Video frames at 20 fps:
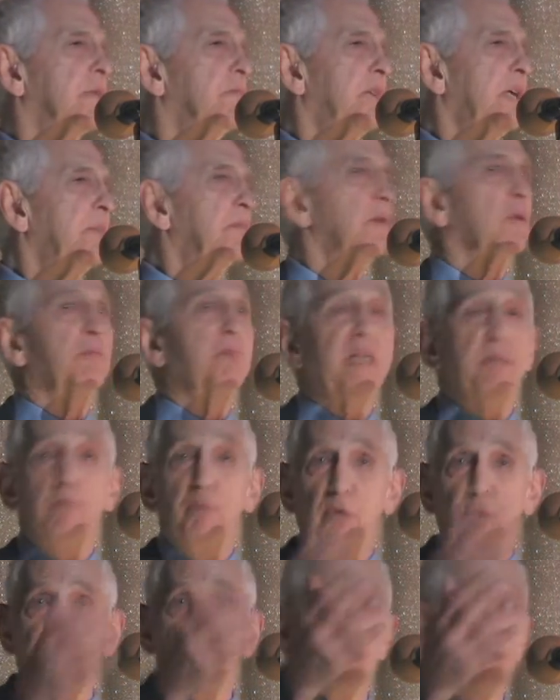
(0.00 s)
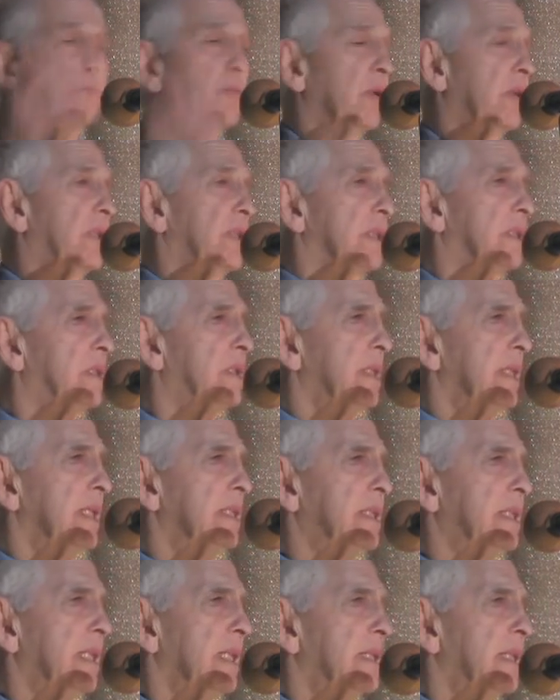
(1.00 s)
people be putting up with this to the
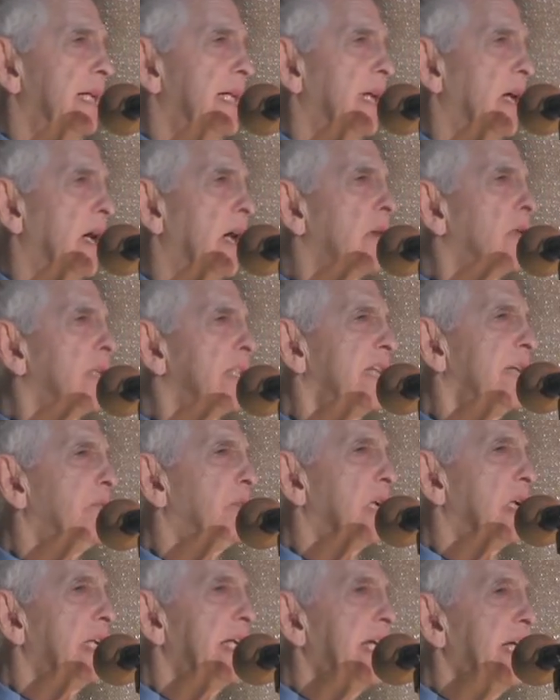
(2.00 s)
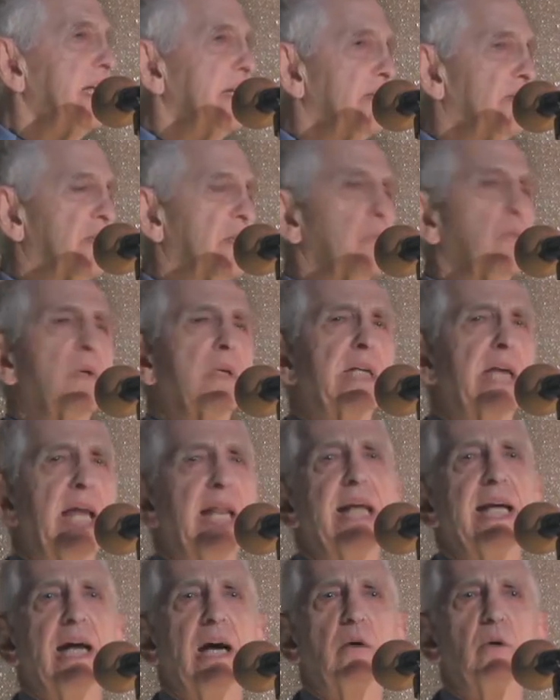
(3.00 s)
extent they are? How can they believe that we're
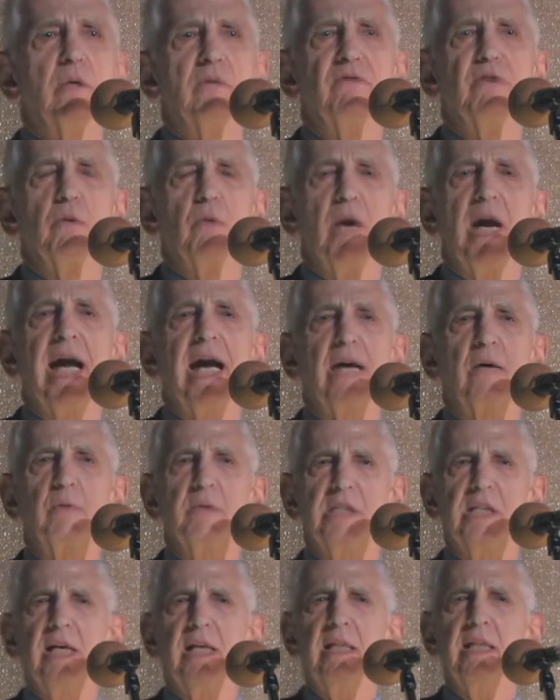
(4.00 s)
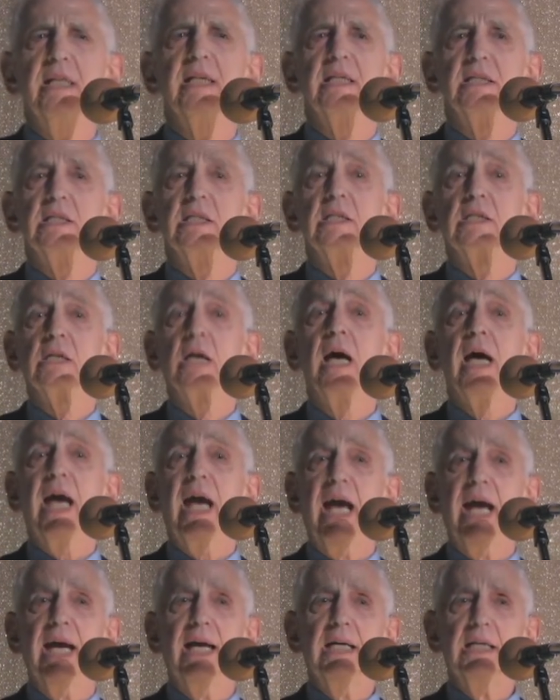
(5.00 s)
getting out of Iraq, which I think is
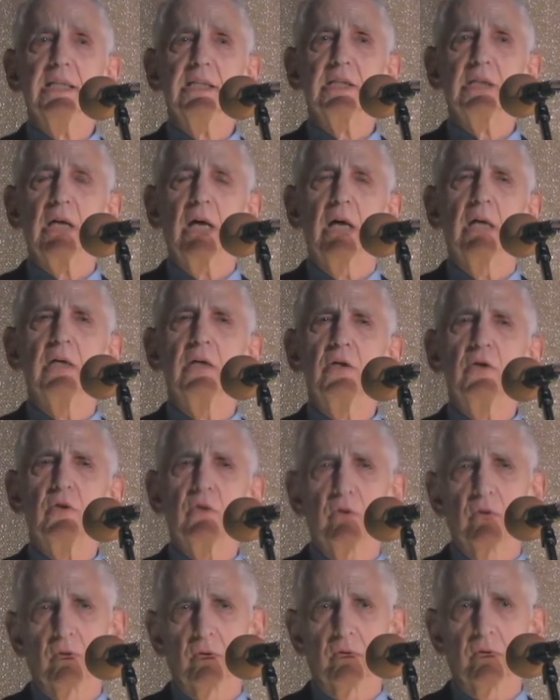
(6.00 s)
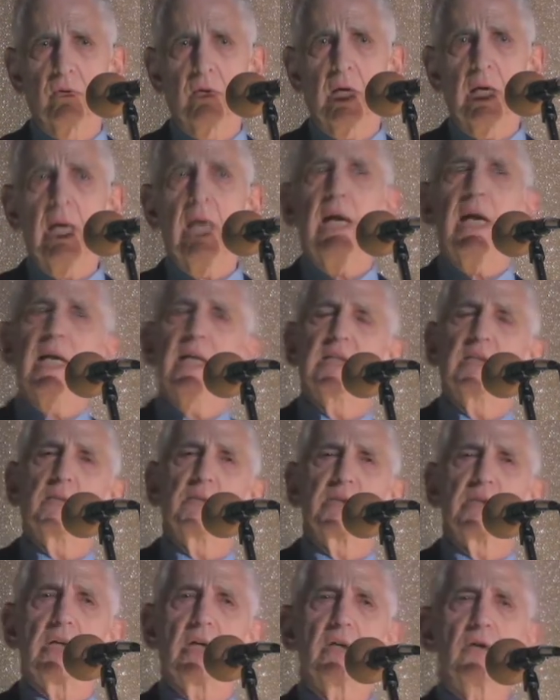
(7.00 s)
as untrue as it
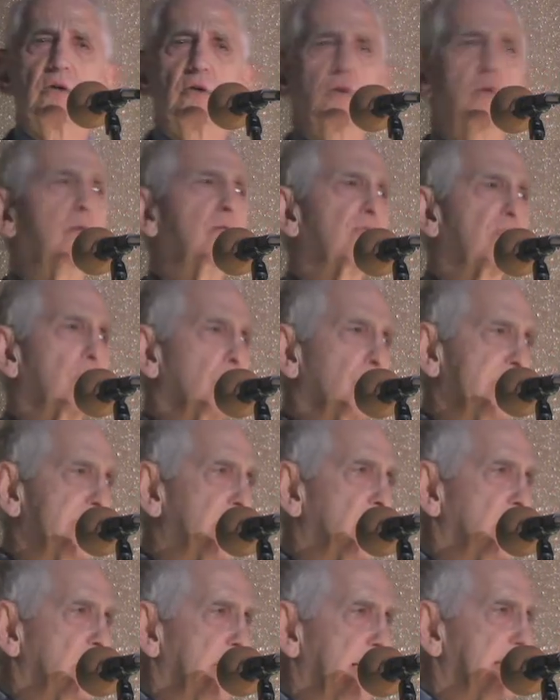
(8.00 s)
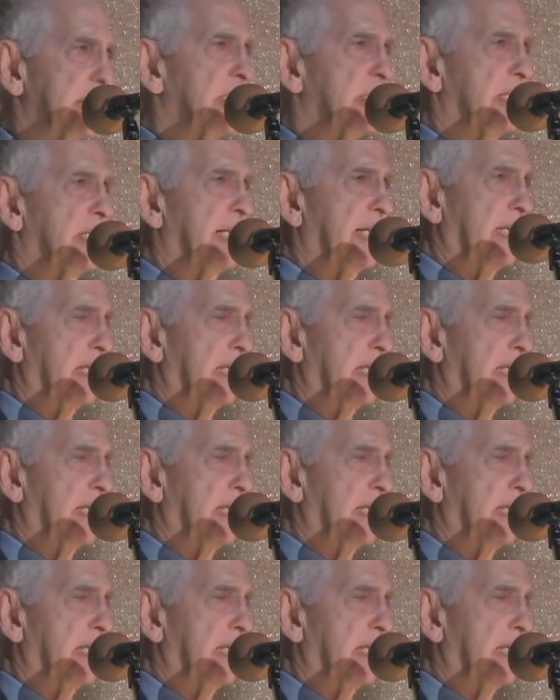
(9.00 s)
was untrue for Richard Nixon in